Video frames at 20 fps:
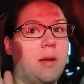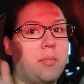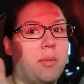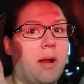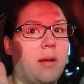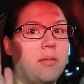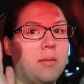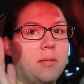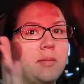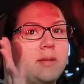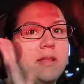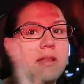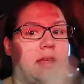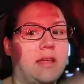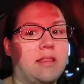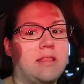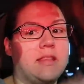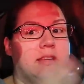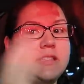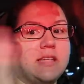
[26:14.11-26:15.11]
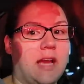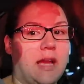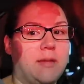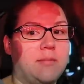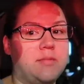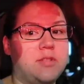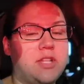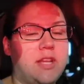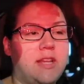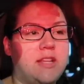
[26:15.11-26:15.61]
probably, like, the
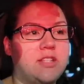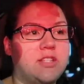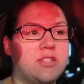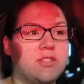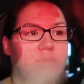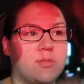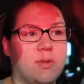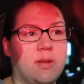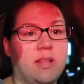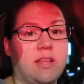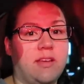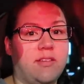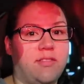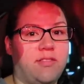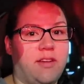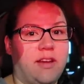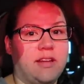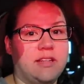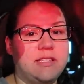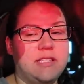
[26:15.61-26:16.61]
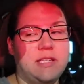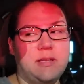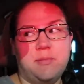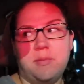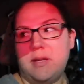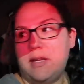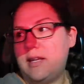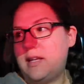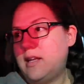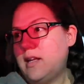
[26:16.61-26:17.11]
time change is really affecting
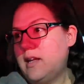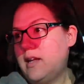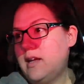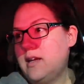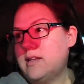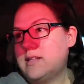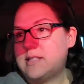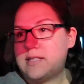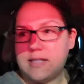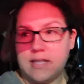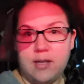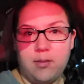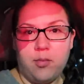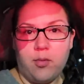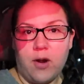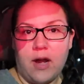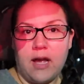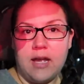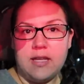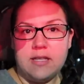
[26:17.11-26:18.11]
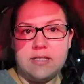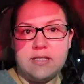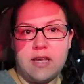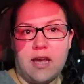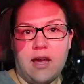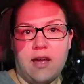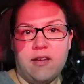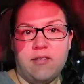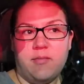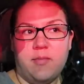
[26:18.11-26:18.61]
me sleep-wise.
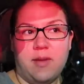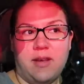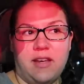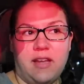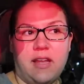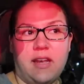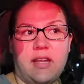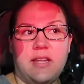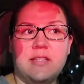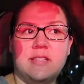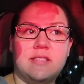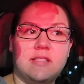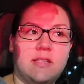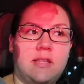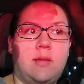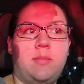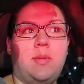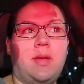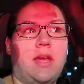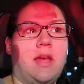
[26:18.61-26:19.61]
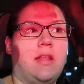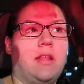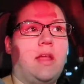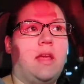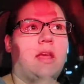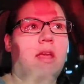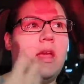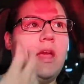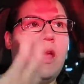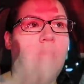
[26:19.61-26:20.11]
I've been getting sleepy at
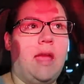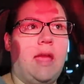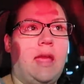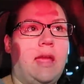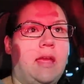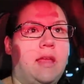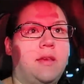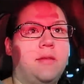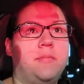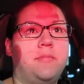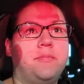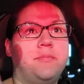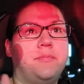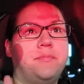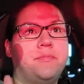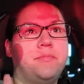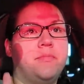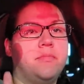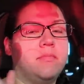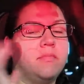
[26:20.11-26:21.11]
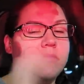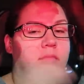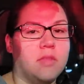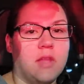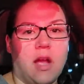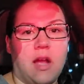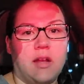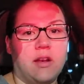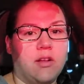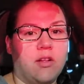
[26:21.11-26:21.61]
like 8,
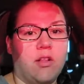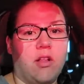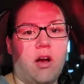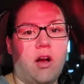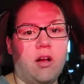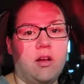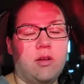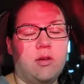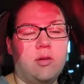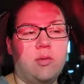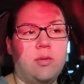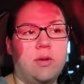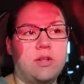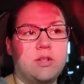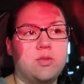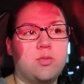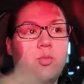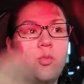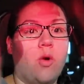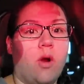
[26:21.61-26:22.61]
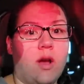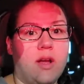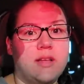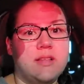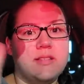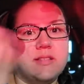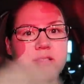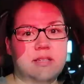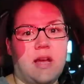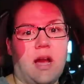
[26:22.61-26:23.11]
9 o'clock, which
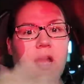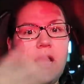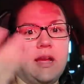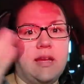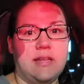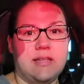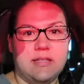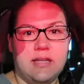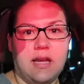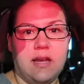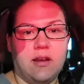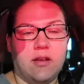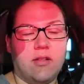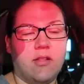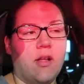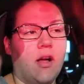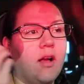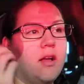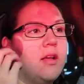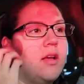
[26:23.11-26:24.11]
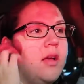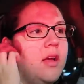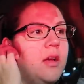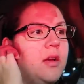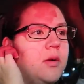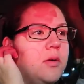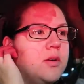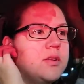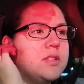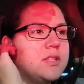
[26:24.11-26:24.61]
was 9, 10 o'clock,
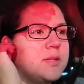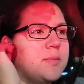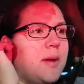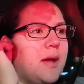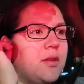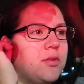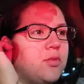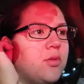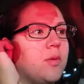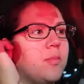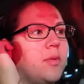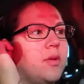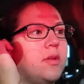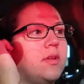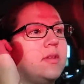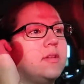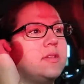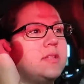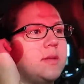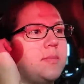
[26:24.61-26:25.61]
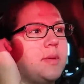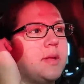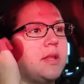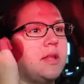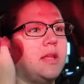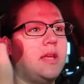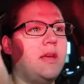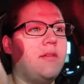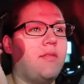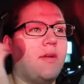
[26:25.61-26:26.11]
which is about normal.
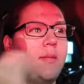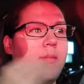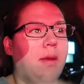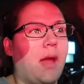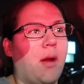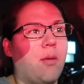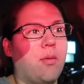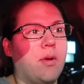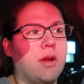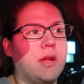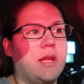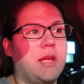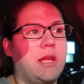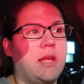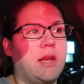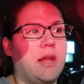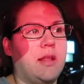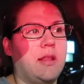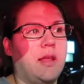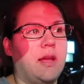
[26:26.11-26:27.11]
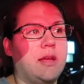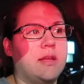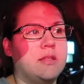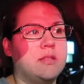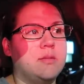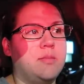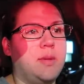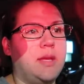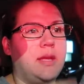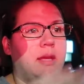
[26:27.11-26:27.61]
Typically, if I'm not working, I like
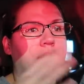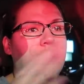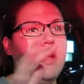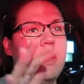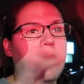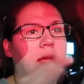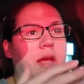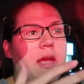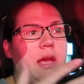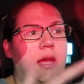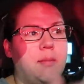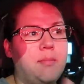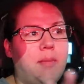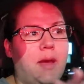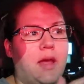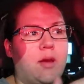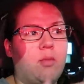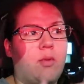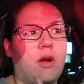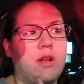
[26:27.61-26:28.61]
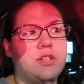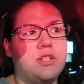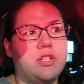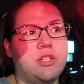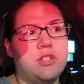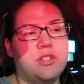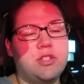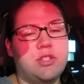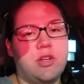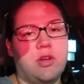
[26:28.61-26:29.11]
to be in bed
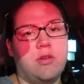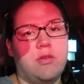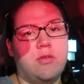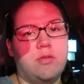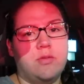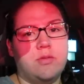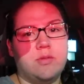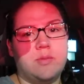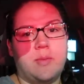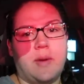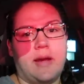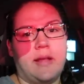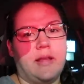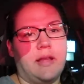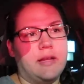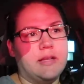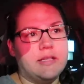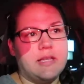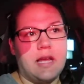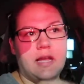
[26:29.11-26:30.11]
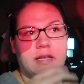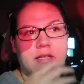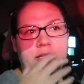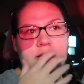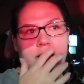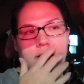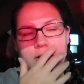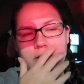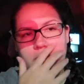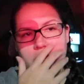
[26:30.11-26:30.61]
watching shows by like 10,
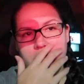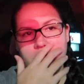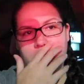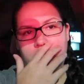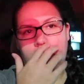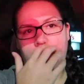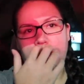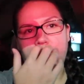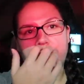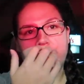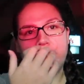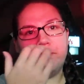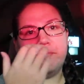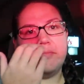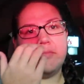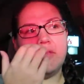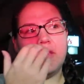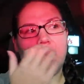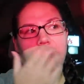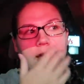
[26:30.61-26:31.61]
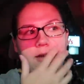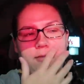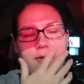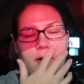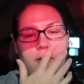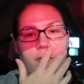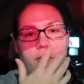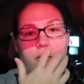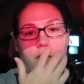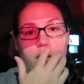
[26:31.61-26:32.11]
10:30. If
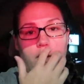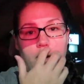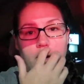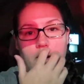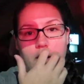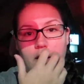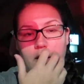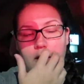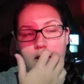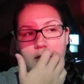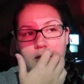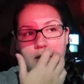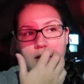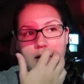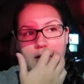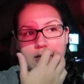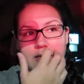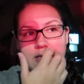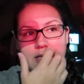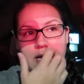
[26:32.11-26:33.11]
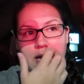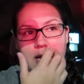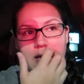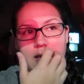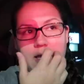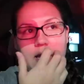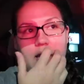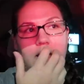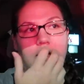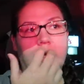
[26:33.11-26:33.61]
I work the next day,
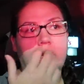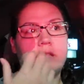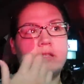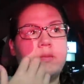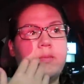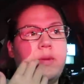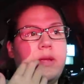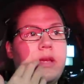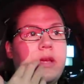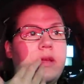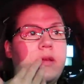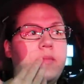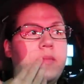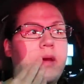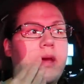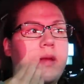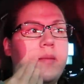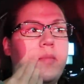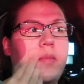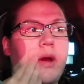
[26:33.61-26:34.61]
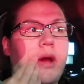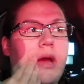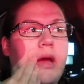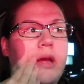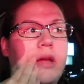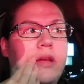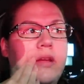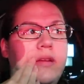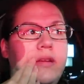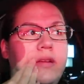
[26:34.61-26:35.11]
then I like to be in bed
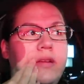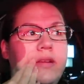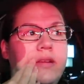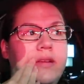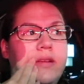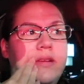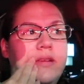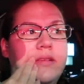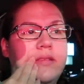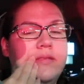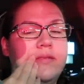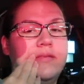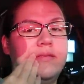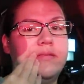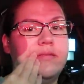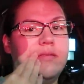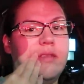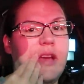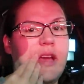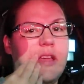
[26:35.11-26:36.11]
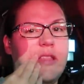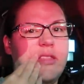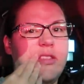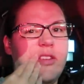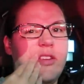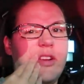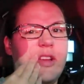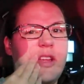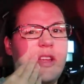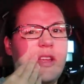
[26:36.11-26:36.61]
by
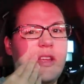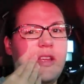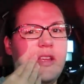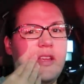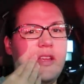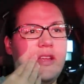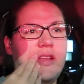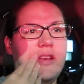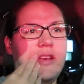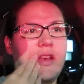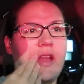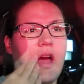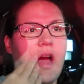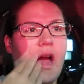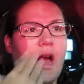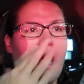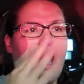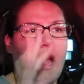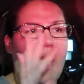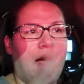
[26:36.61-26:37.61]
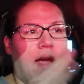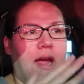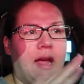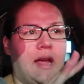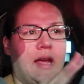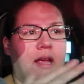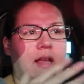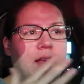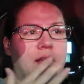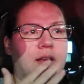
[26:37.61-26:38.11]
8:30,
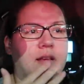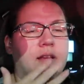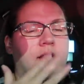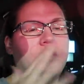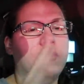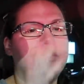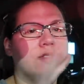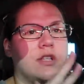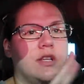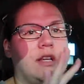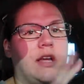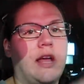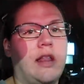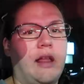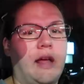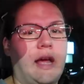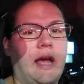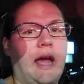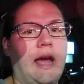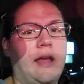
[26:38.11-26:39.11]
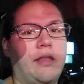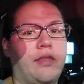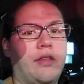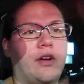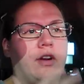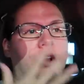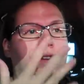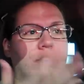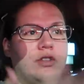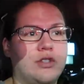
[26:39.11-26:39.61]
9, usually like
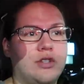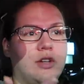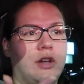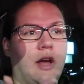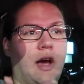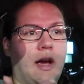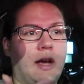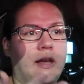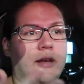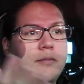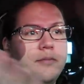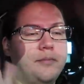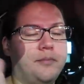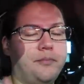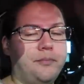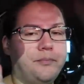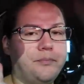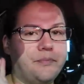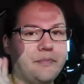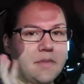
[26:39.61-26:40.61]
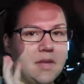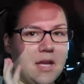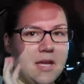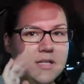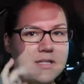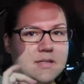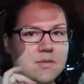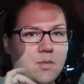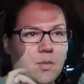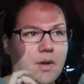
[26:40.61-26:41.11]
8:30 to 9
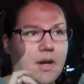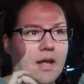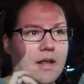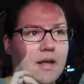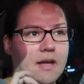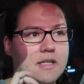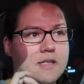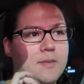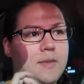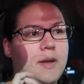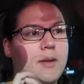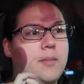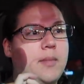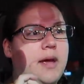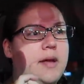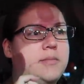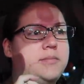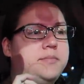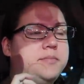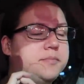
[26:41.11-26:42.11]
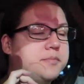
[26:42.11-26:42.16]
is when I like to be in bed.